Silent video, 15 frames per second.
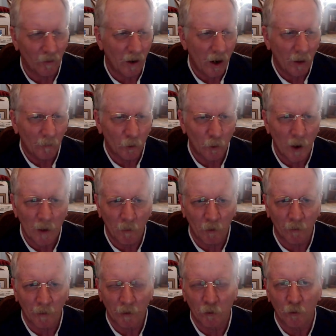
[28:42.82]
armed
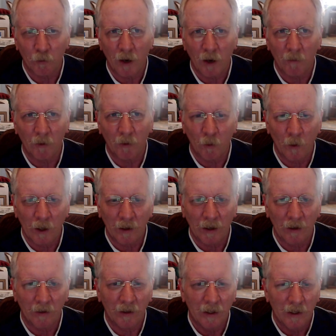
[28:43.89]
robbery was probably well
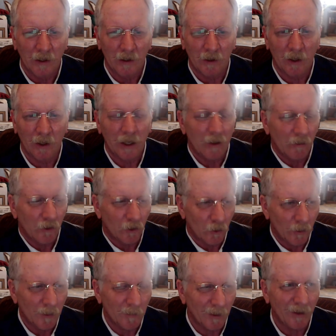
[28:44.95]
out. He was a
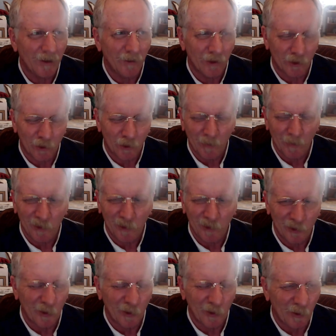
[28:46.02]
criminal
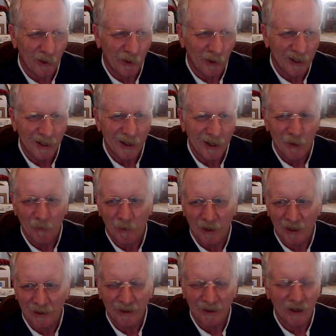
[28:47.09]
to a point,
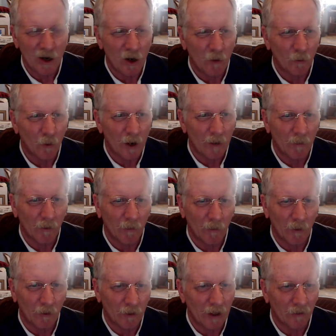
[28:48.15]
but I think armed robbery
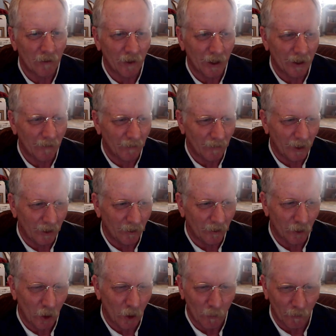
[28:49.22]
was outside of his
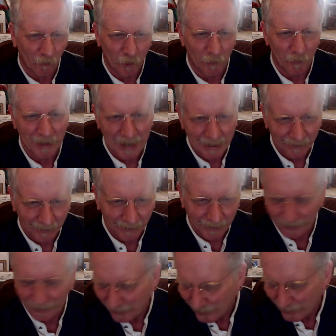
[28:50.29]
scope of
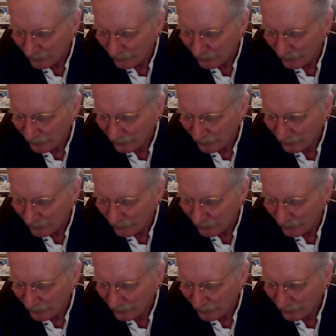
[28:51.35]
criminality.